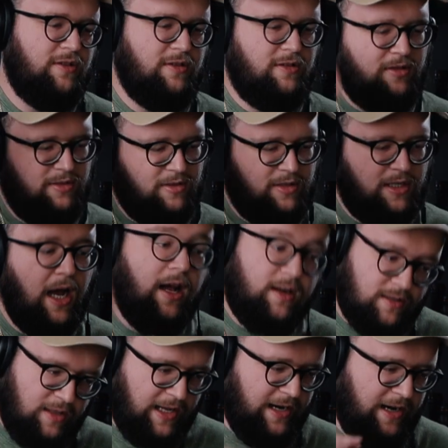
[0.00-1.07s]
dun, cut, and
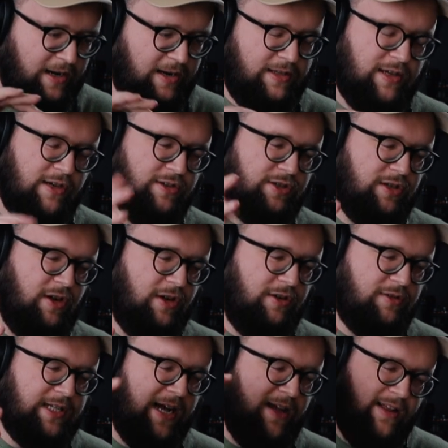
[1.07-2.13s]
then there's a little
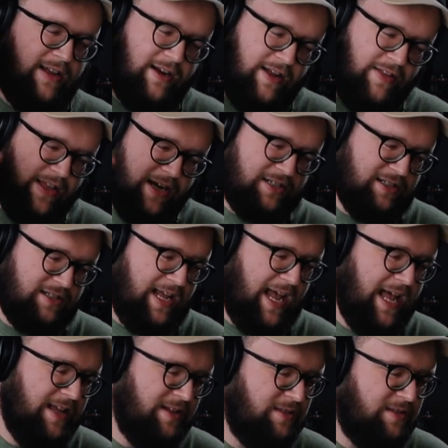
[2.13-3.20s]
tail end, and then it just
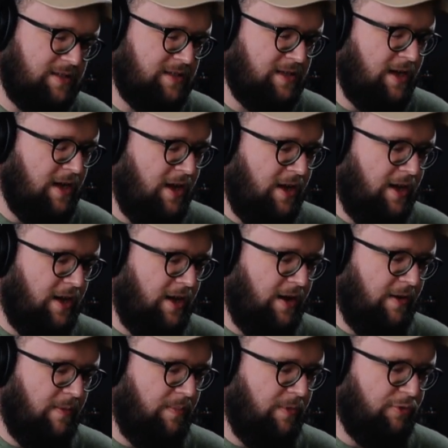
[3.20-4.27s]
ends.
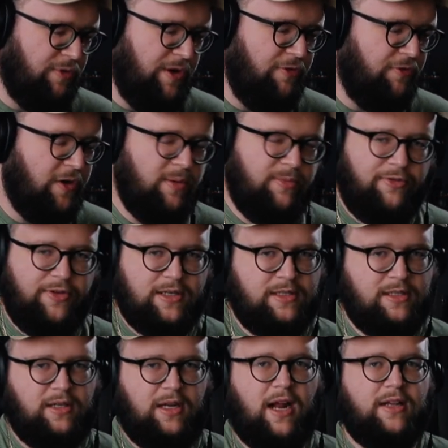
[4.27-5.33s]
Reverb fixes a
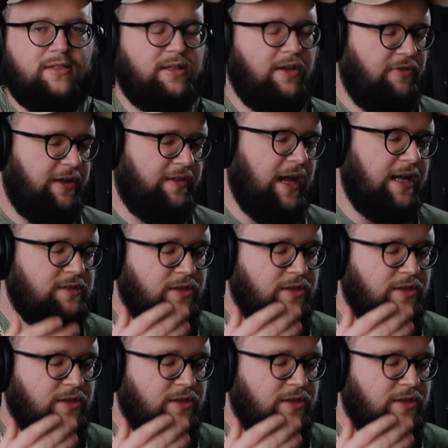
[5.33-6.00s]
lot of stuff like that. So when